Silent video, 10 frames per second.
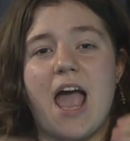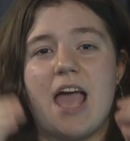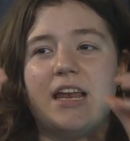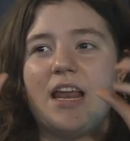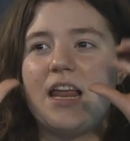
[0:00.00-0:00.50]

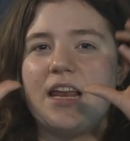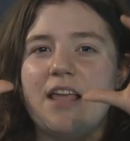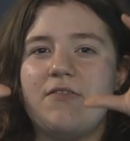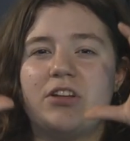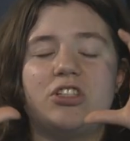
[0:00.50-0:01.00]
and, and
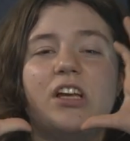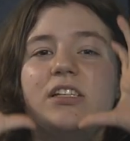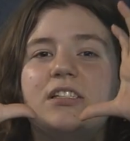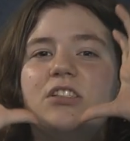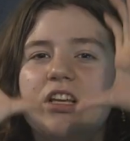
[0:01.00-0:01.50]
even
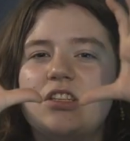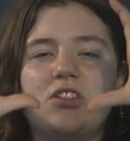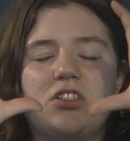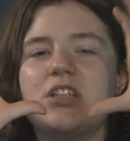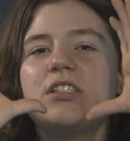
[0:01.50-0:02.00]
just
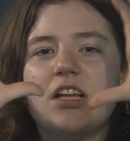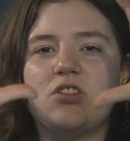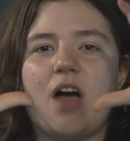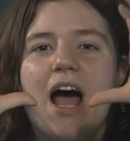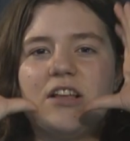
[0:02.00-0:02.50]
just just
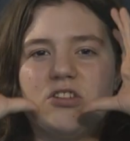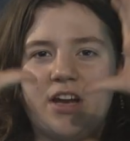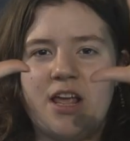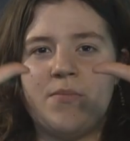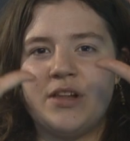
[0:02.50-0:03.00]
set your eyes
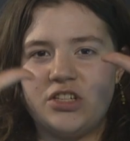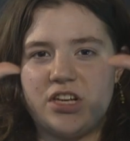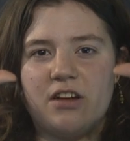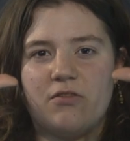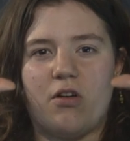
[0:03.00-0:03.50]
on Him in
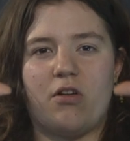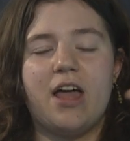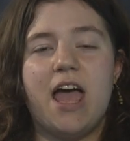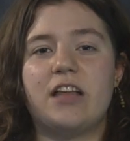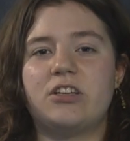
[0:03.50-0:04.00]
general
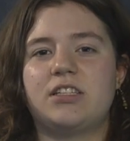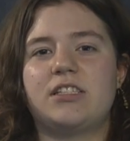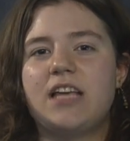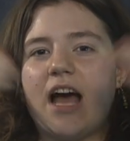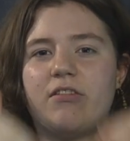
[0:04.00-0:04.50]
and just
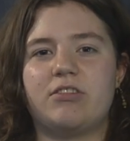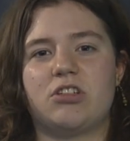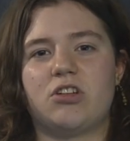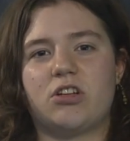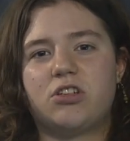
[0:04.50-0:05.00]
see how it
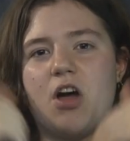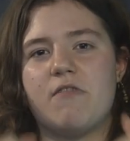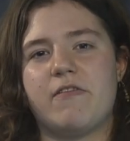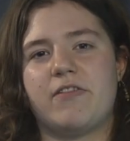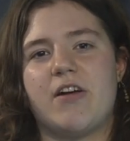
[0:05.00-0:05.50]
just starts to
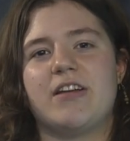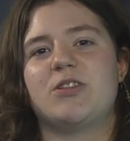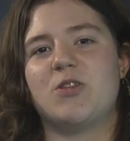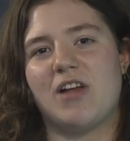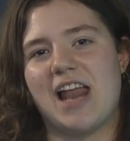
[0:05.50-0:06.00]
overflow
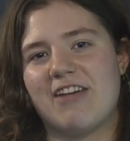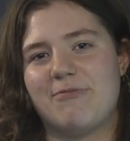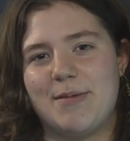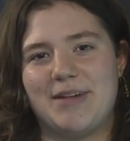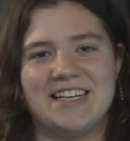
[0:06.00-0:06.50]
into your life.
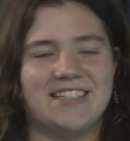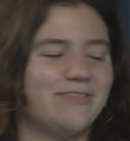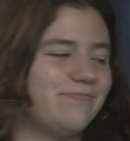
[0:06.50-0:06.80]
Be blessed.